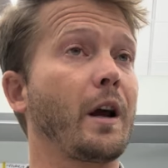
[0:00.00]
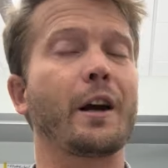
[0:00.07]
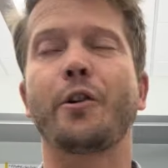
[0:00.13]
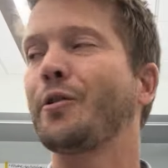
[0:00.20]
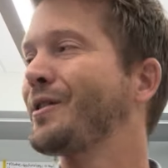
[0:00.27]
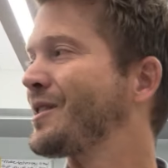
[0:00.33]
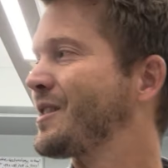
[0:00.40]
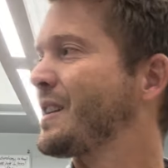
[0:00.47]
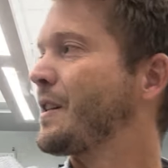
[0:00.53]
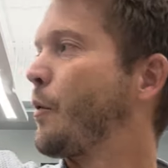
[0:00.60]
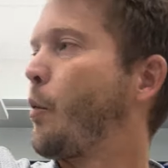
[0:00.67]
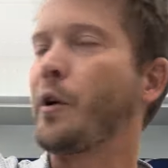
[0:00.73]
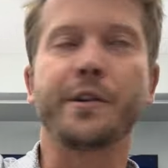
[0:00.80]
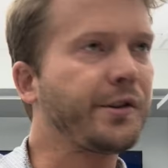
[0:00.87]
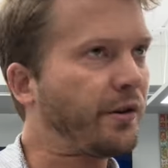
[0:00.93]
I couldn't see the
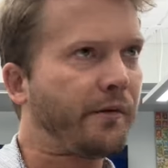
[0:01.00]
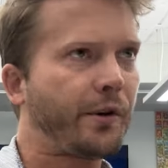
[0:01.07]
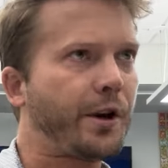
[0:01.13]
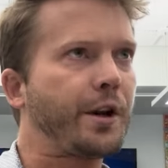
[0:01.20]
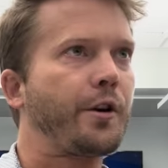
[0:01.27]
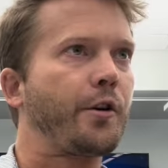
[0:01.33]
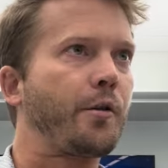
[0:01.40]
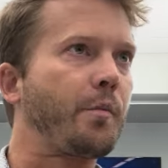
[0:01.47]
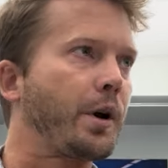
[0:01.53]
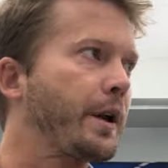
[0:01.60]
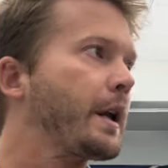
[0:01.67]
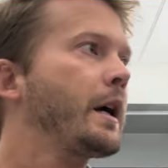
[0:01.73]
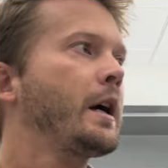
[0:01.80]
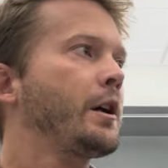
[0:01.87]
ones over here, but